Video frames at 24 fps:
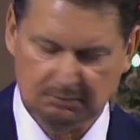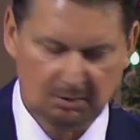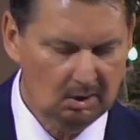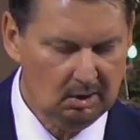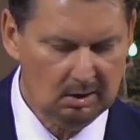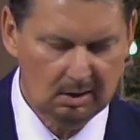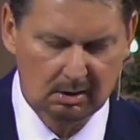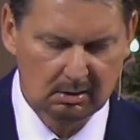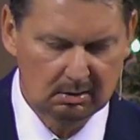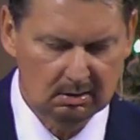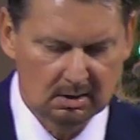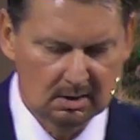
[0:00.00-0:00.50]

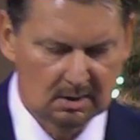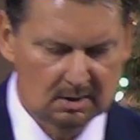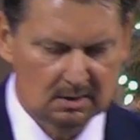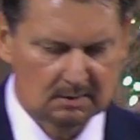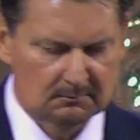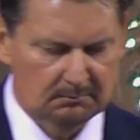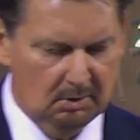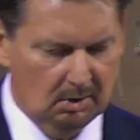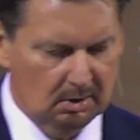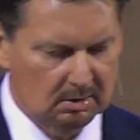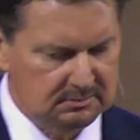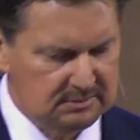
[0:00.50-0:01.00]
Paul
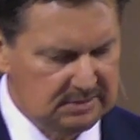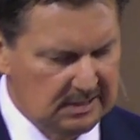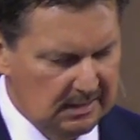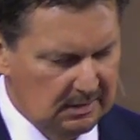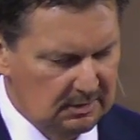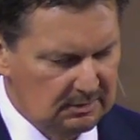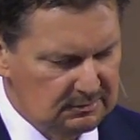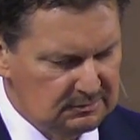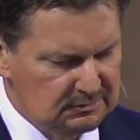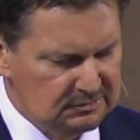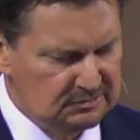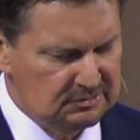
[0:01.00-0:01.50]

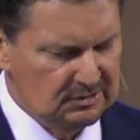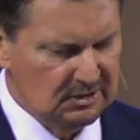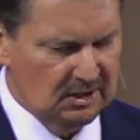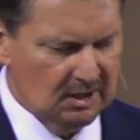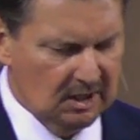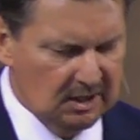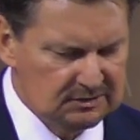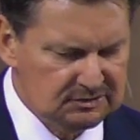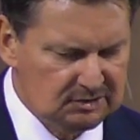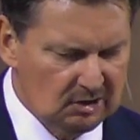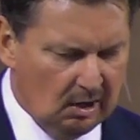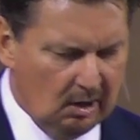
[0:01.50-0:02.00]
tells
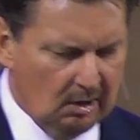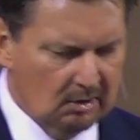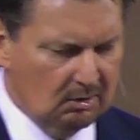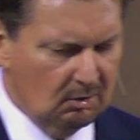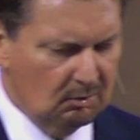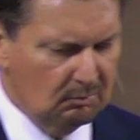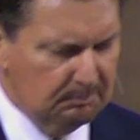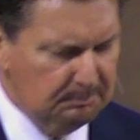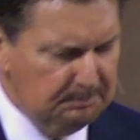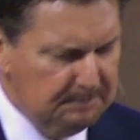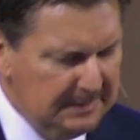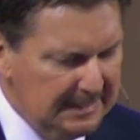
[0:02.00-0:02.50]
us
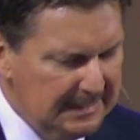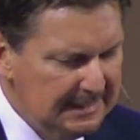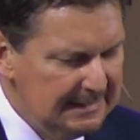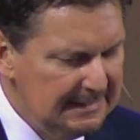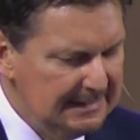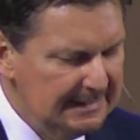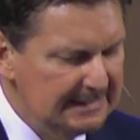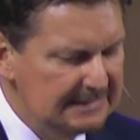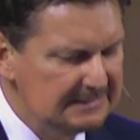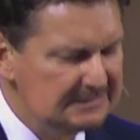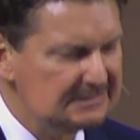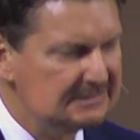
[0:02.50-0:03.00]
our
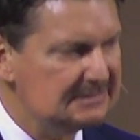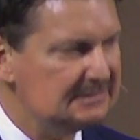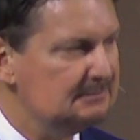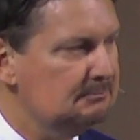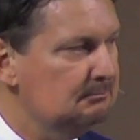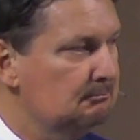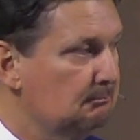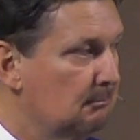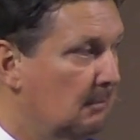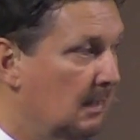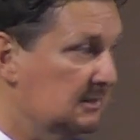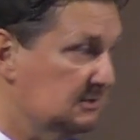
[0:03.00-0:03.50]

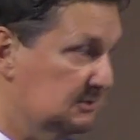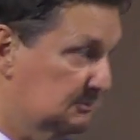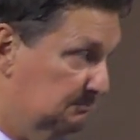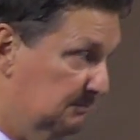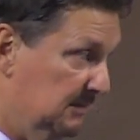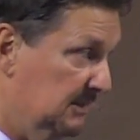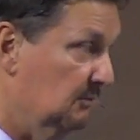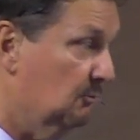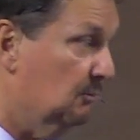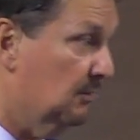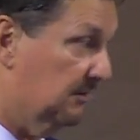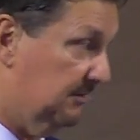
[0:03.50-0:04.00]
obedience
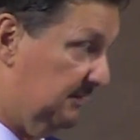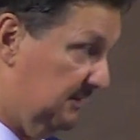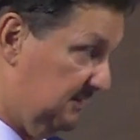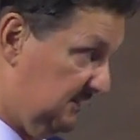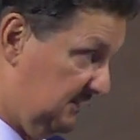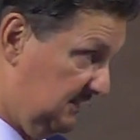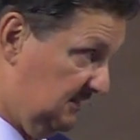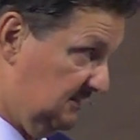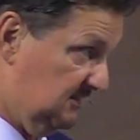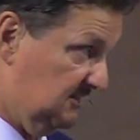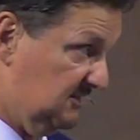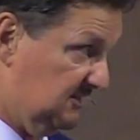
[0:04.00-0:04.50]
must be with a
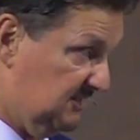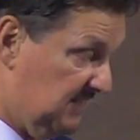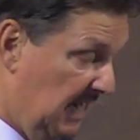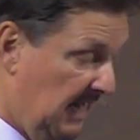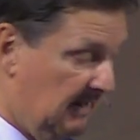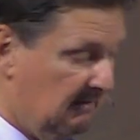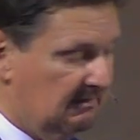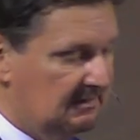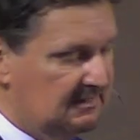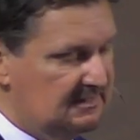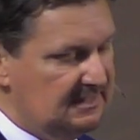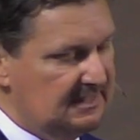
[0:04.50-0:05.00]

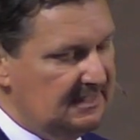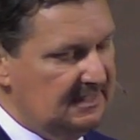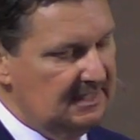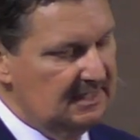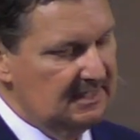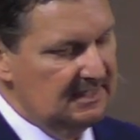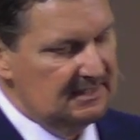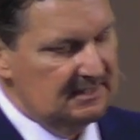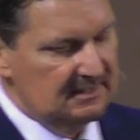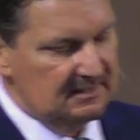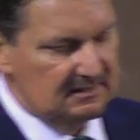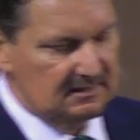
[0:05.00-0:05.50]

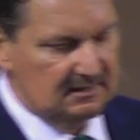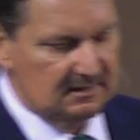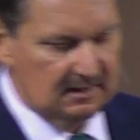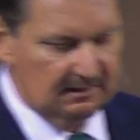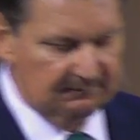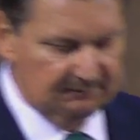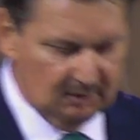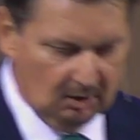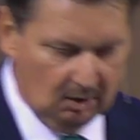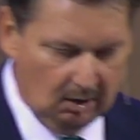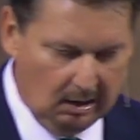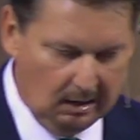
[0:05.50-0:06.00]
sincerity
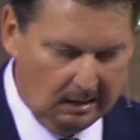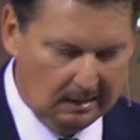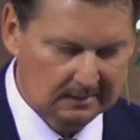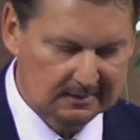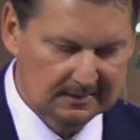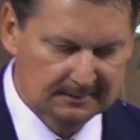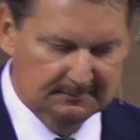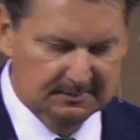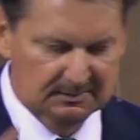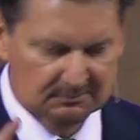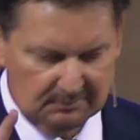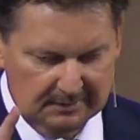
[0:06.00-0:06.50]
of the
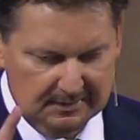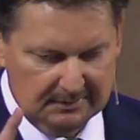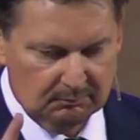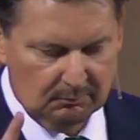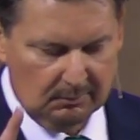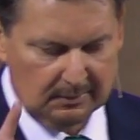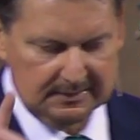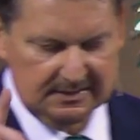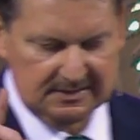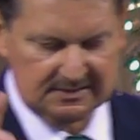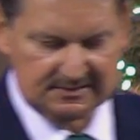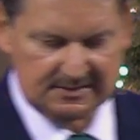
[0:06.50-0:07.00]
heart. Let me read
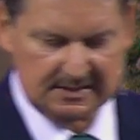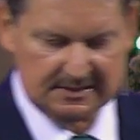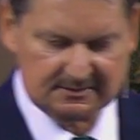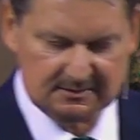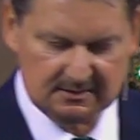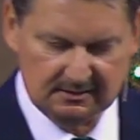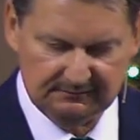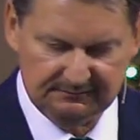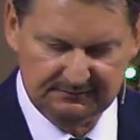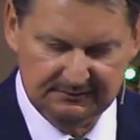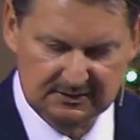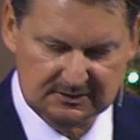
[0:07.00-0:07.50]
what he
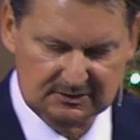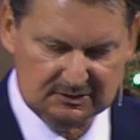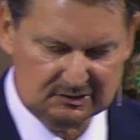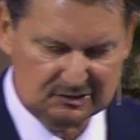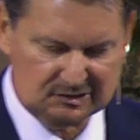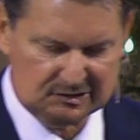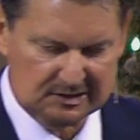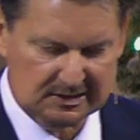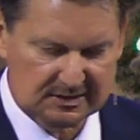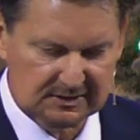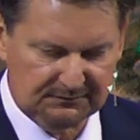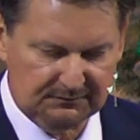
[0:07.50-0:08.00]
says in
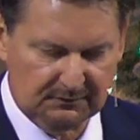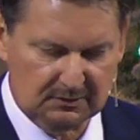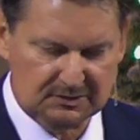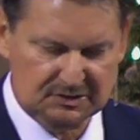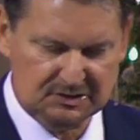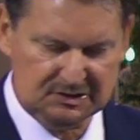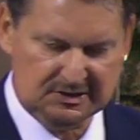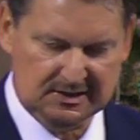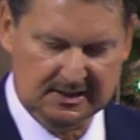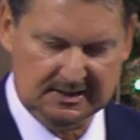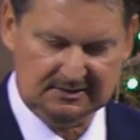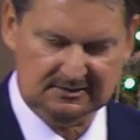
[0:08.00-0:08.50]
Ephesians 6,
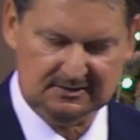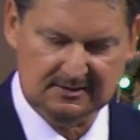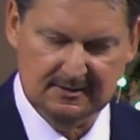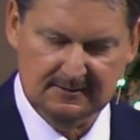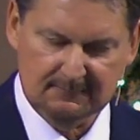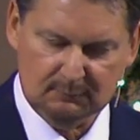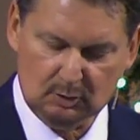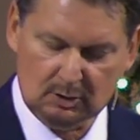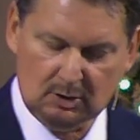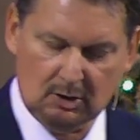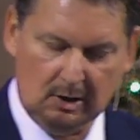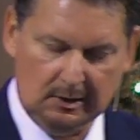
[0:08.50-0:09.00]
verse 6,
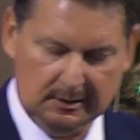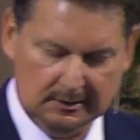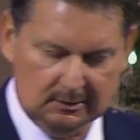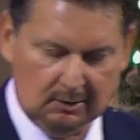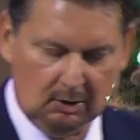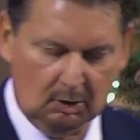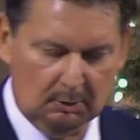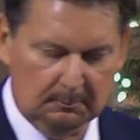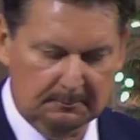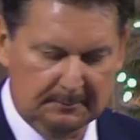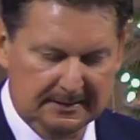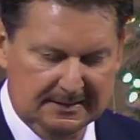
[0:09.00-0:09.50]

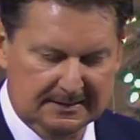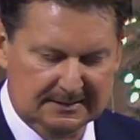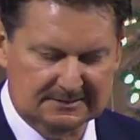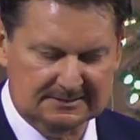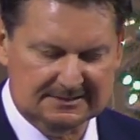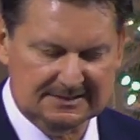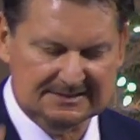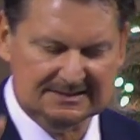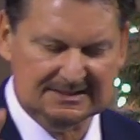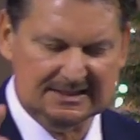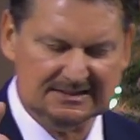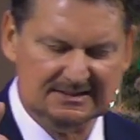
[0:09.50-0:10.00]
regarding our
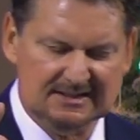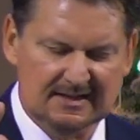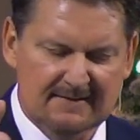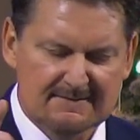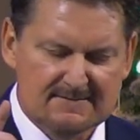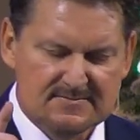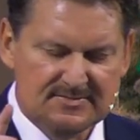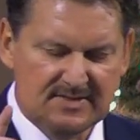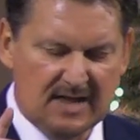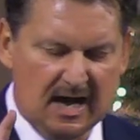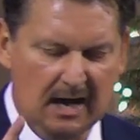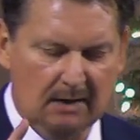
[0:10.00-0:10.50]
obedience. He says,
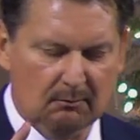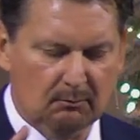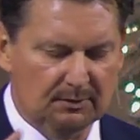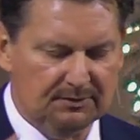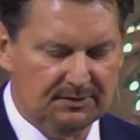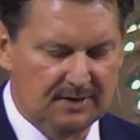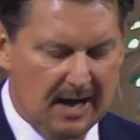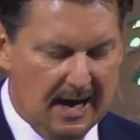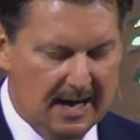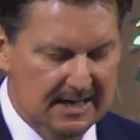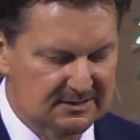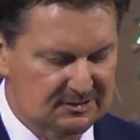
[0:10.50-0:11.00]
not
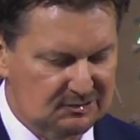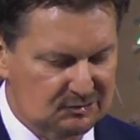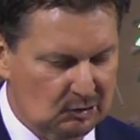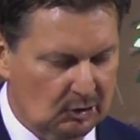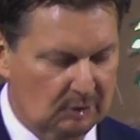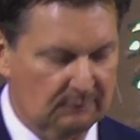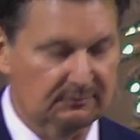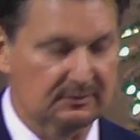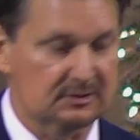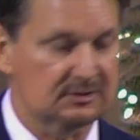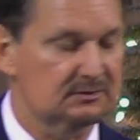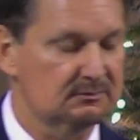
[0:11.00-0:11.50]
with eye
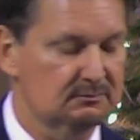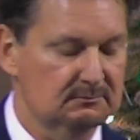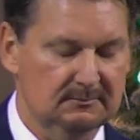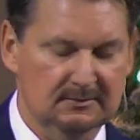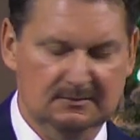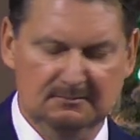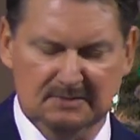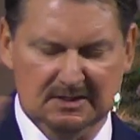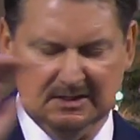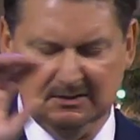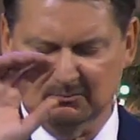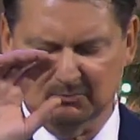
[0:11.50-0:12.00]
service,
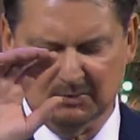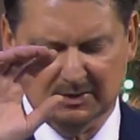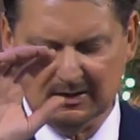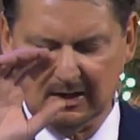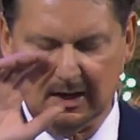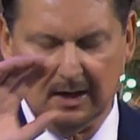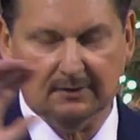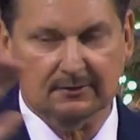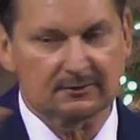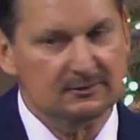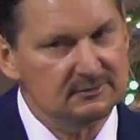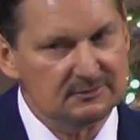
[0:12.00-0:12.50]
meaning when
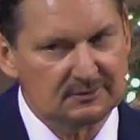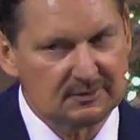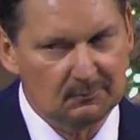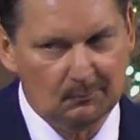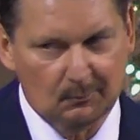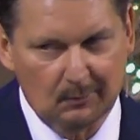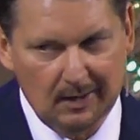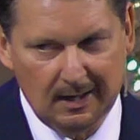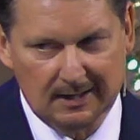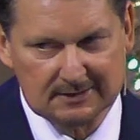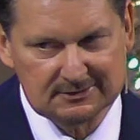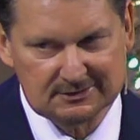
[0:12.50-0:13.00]
others are
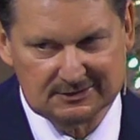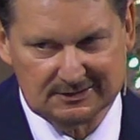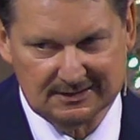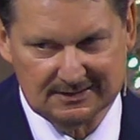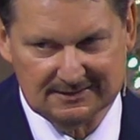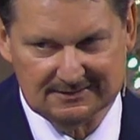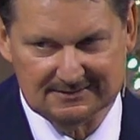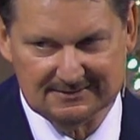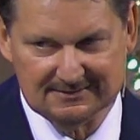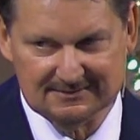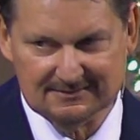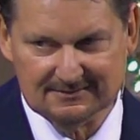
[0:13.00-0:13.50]

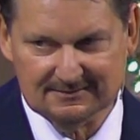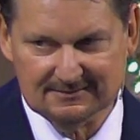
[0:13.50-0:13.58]
watching,